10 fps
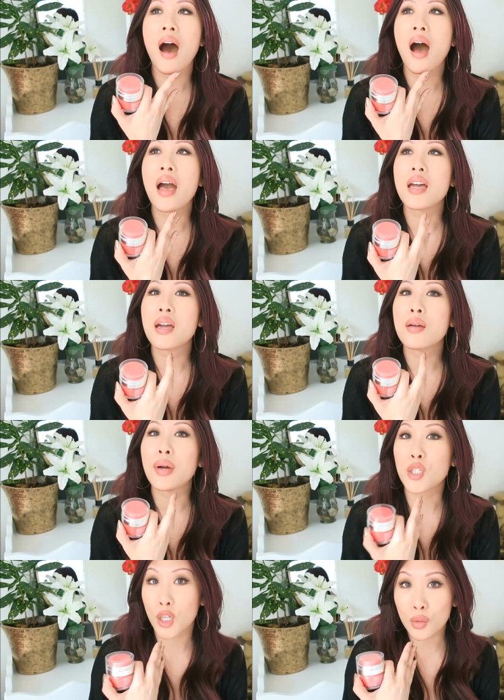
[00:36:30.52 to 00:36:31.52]
I,
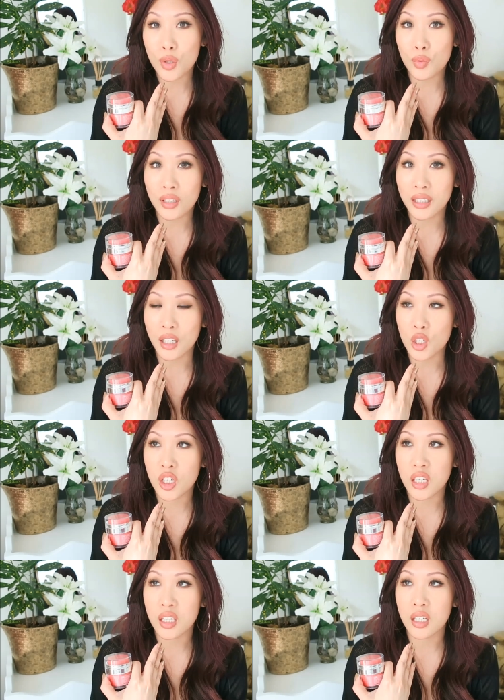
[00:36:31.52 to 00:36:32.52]
my chin was really
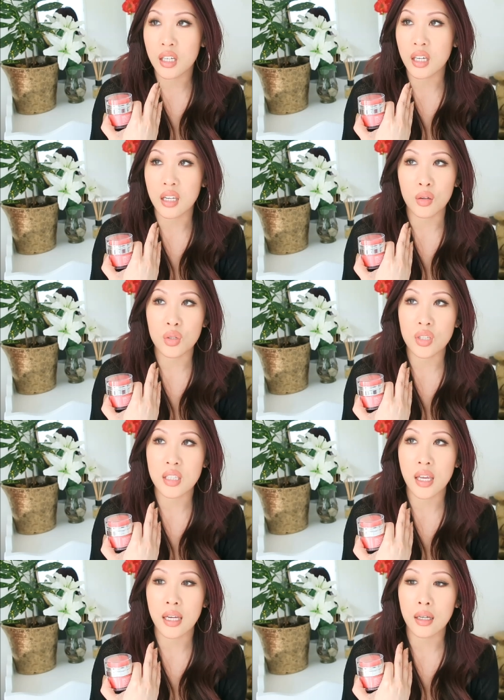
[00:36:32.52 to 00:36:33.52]
itchy and it was
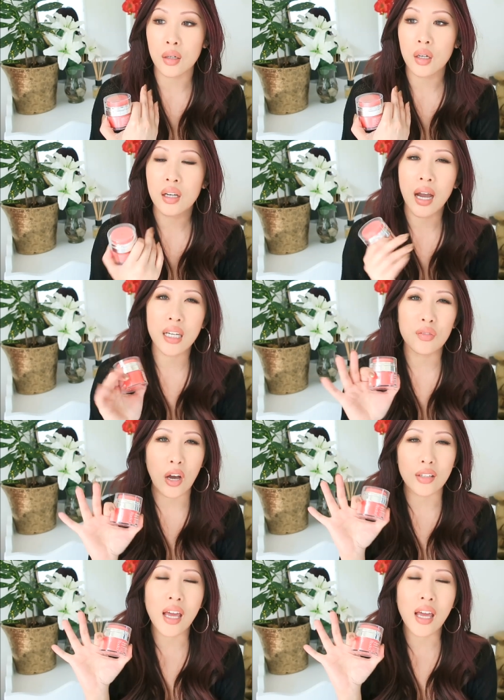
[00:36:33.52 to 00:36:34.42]
just like kind of,